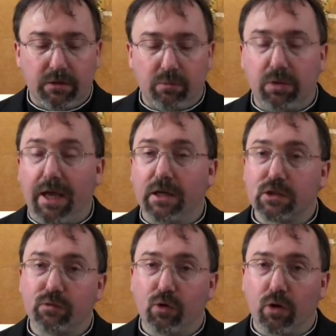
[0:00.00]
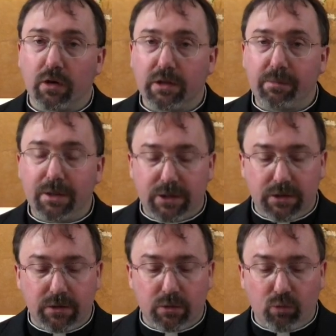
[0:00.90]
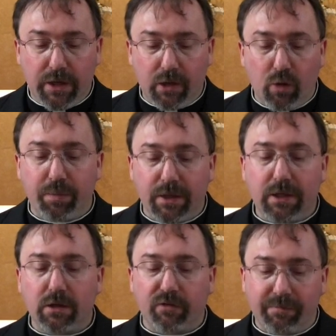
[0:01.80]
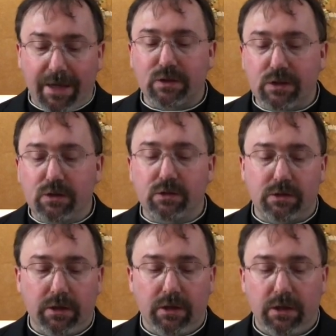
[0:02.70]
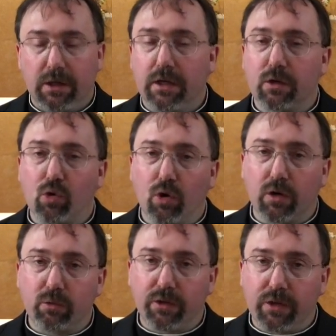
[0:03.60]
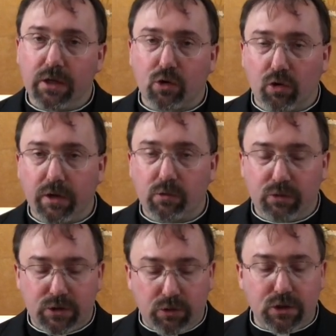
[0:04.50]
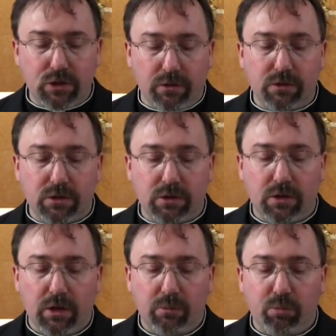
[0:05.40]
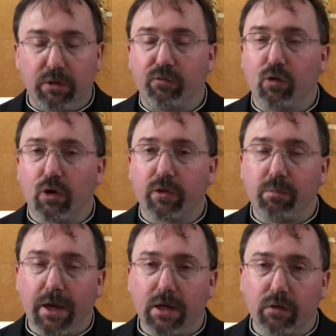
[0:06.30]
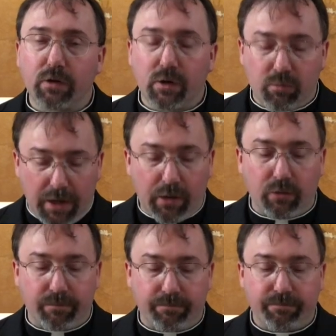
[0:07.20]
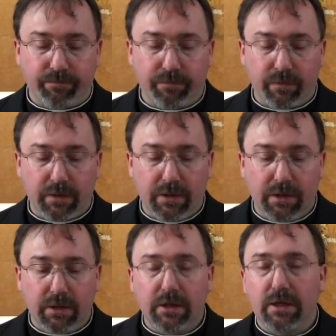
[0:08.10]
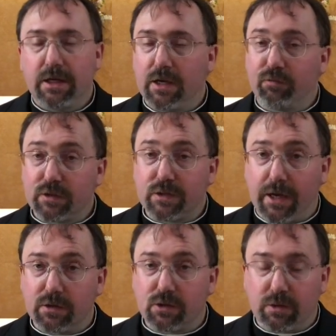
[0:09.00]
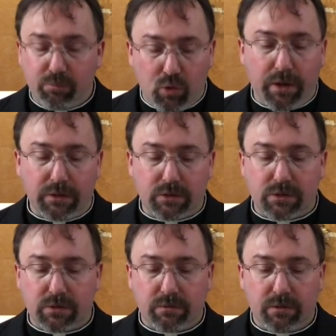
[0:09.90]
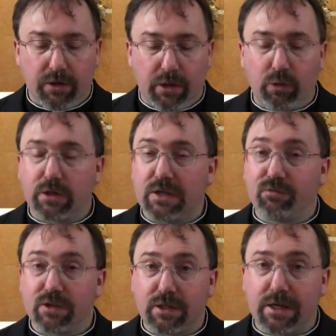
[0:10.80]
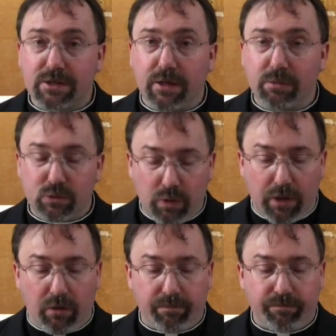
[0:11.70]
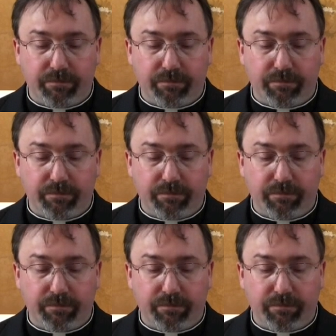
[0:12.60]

The plan is for limited reopening of masses in accord with the current restrictions put forth by Governor Brown. He emphasized some points, and I want to emphasize them as well.